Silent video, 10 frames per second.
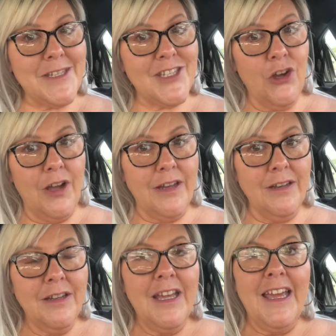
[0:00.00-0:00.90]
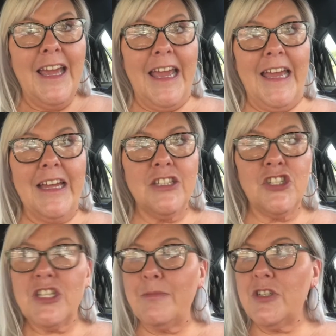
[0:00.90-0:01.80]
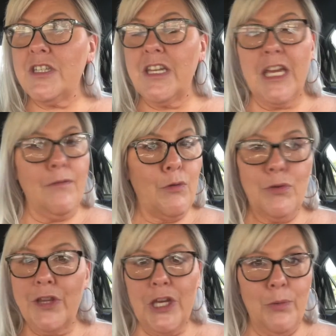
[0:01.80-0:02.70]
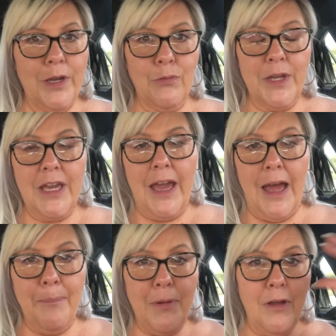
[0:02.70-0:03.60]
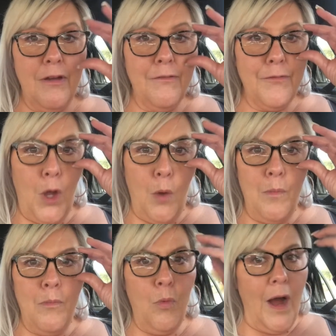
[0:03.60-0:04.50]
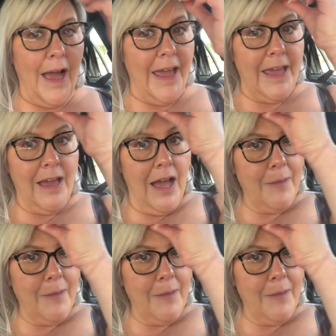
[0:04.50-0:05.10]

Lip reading: Dawn, and I'm just going to give a really quick recap of why I'm